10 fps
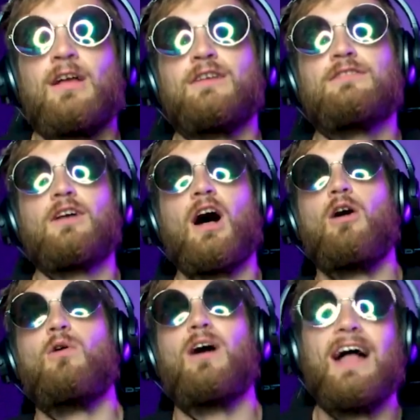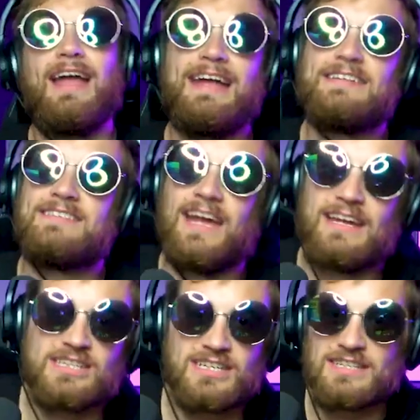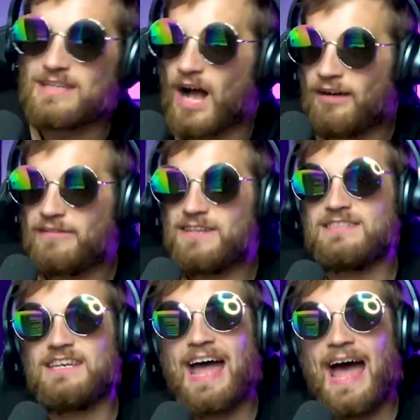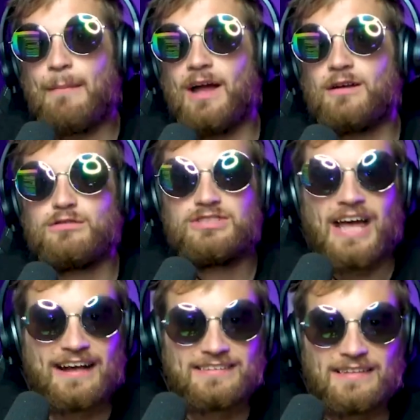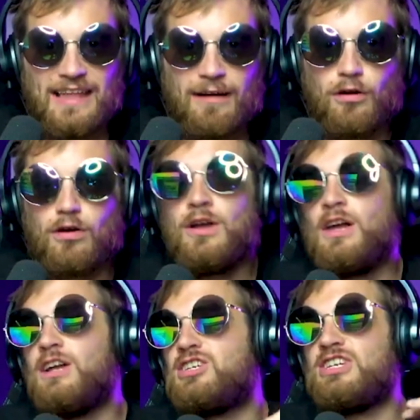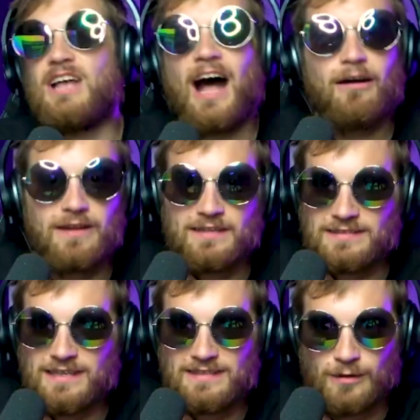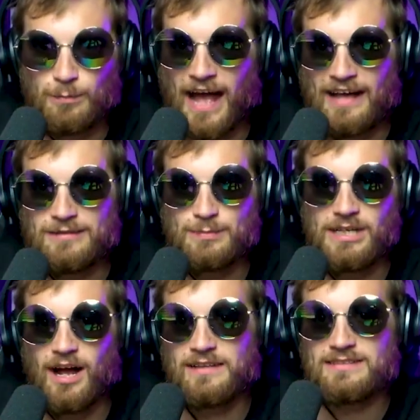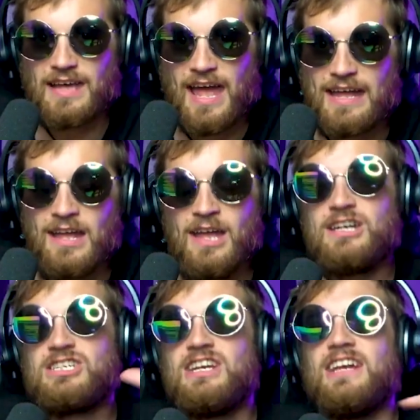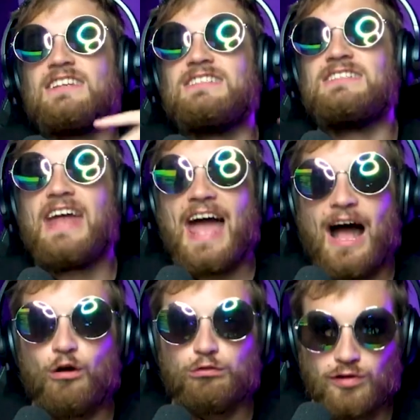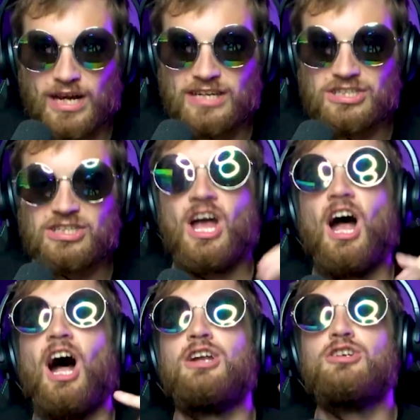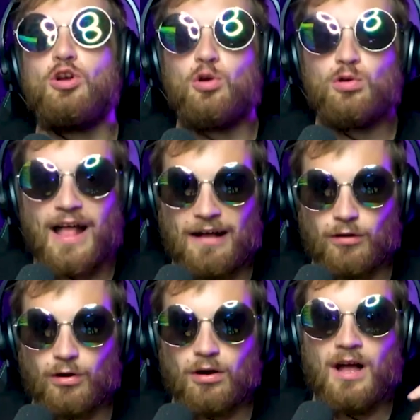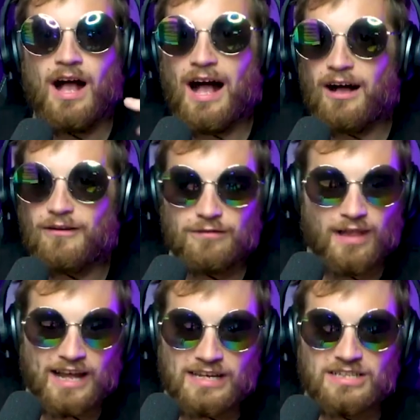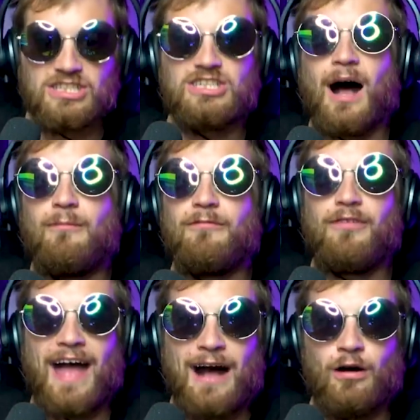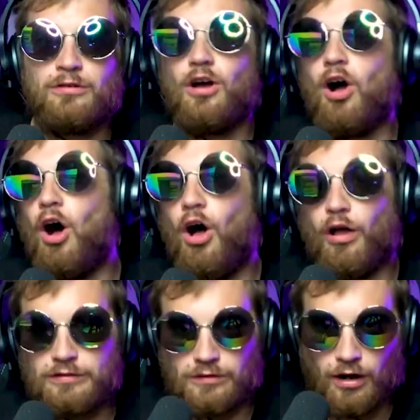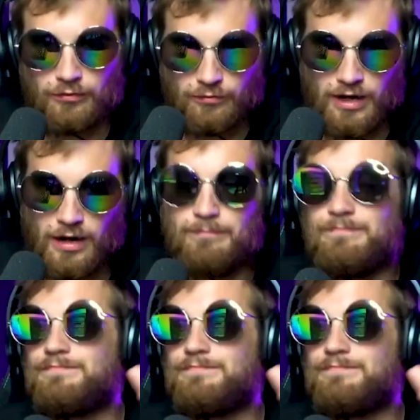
So it's like she's obviously at Michael Jackson level. She's obviously surpassed Beyonce. She has now reached a new level of like dumbfound all-star freedom,